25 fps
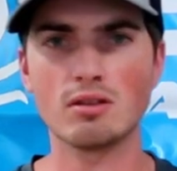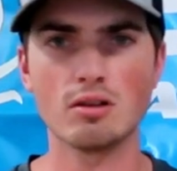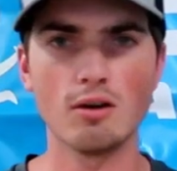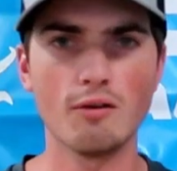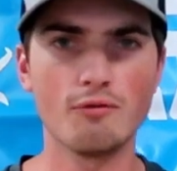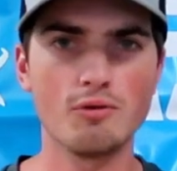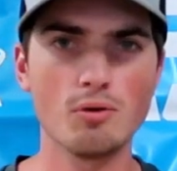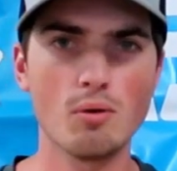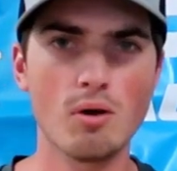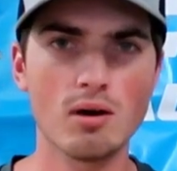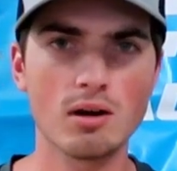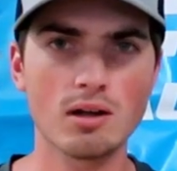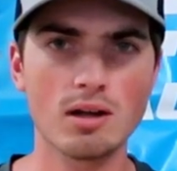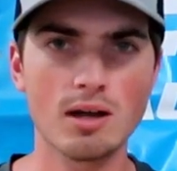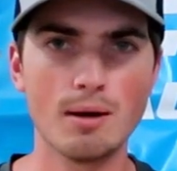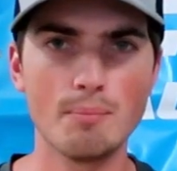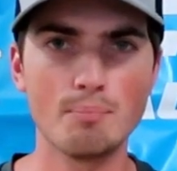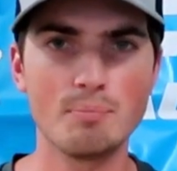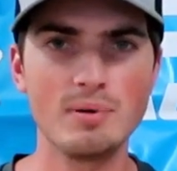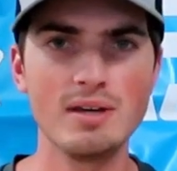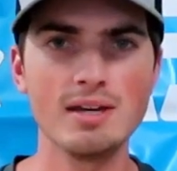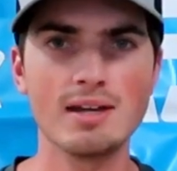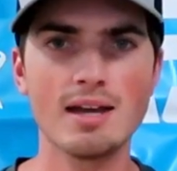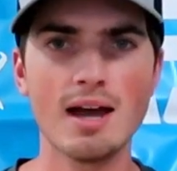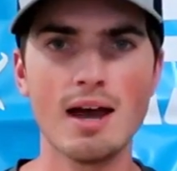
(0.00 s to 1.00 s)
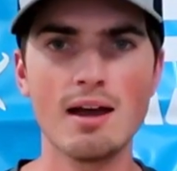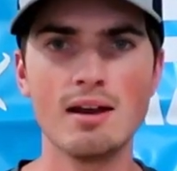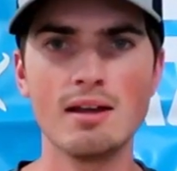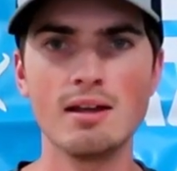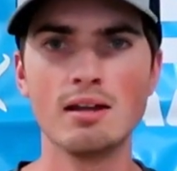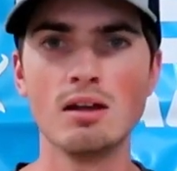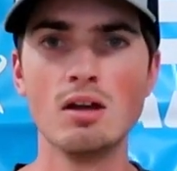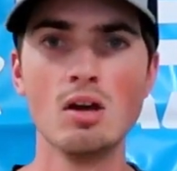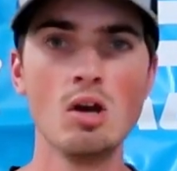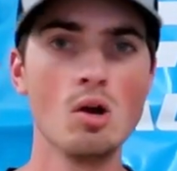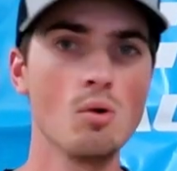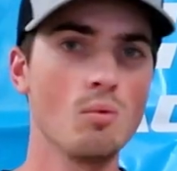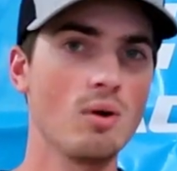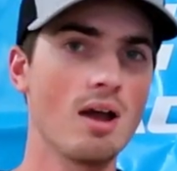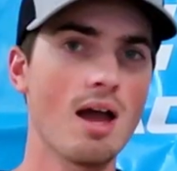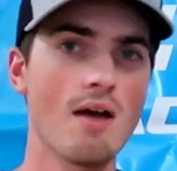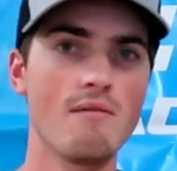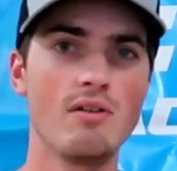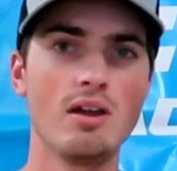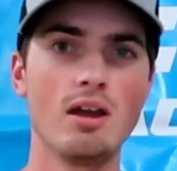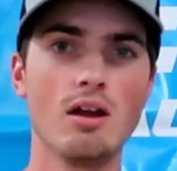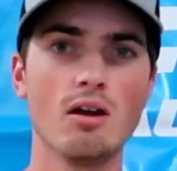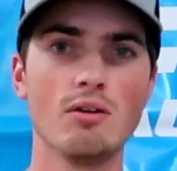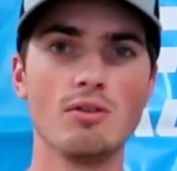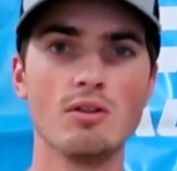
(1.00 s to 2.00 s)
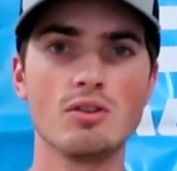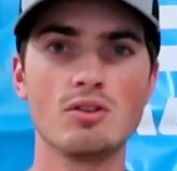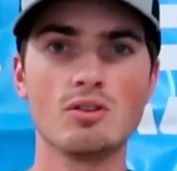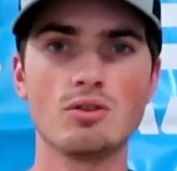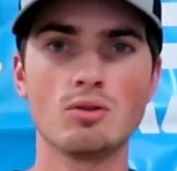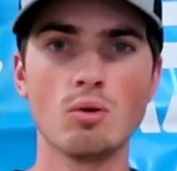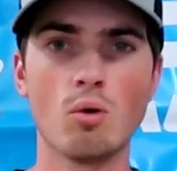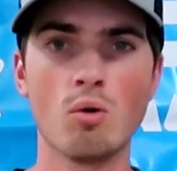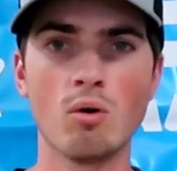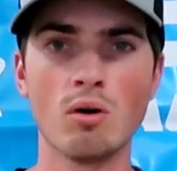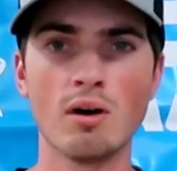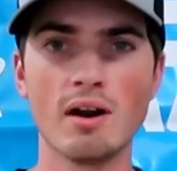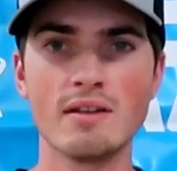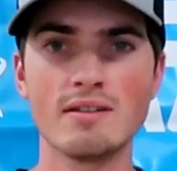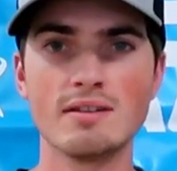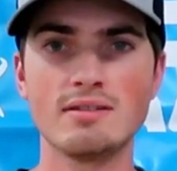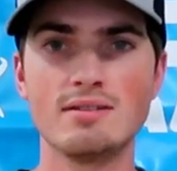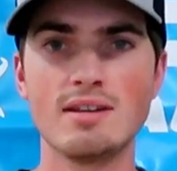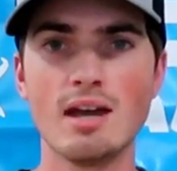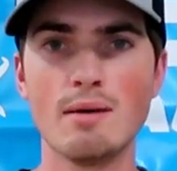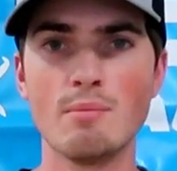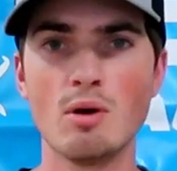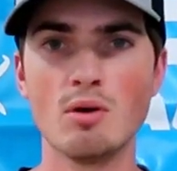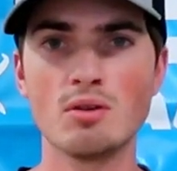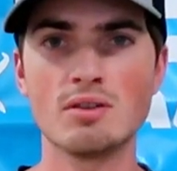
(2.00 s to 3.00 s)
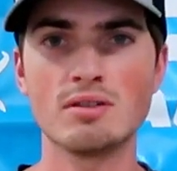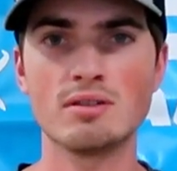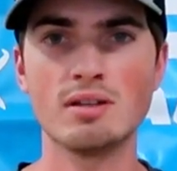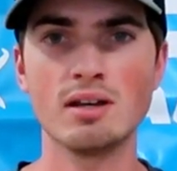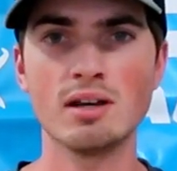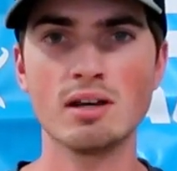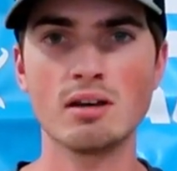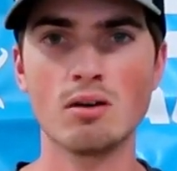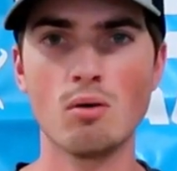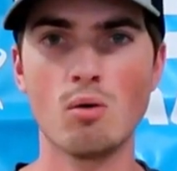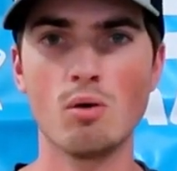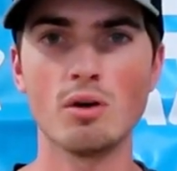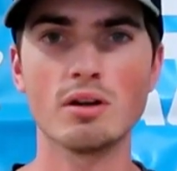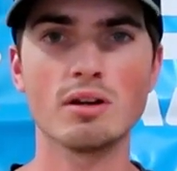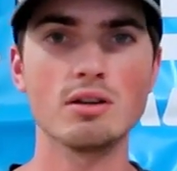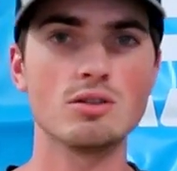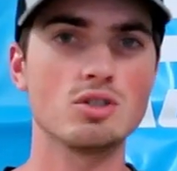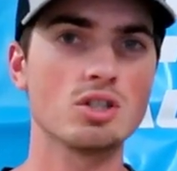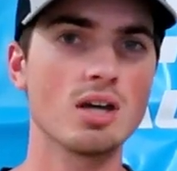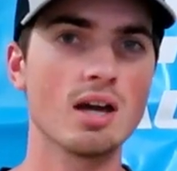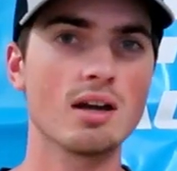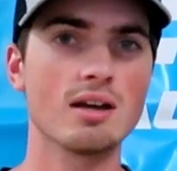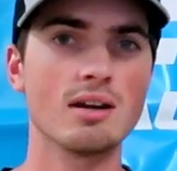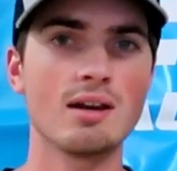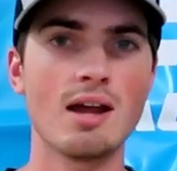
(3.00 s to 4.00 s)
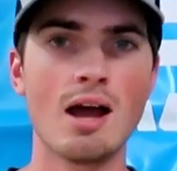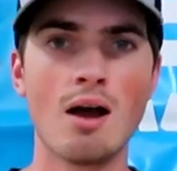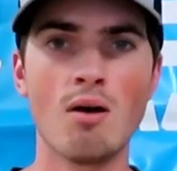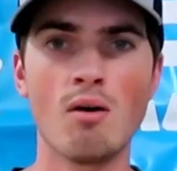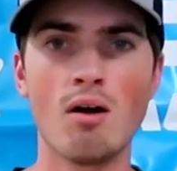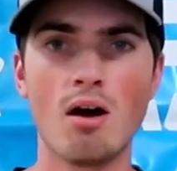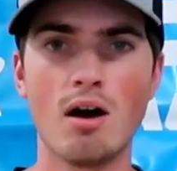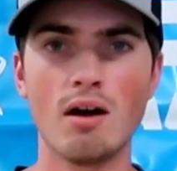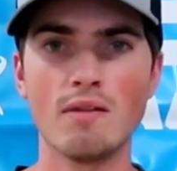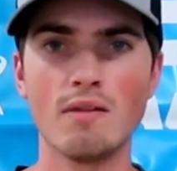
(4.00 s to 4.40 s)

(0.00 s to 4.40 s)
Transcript: so if you want to come peek at it, we have it here in the store as a demo stick, or you can check it out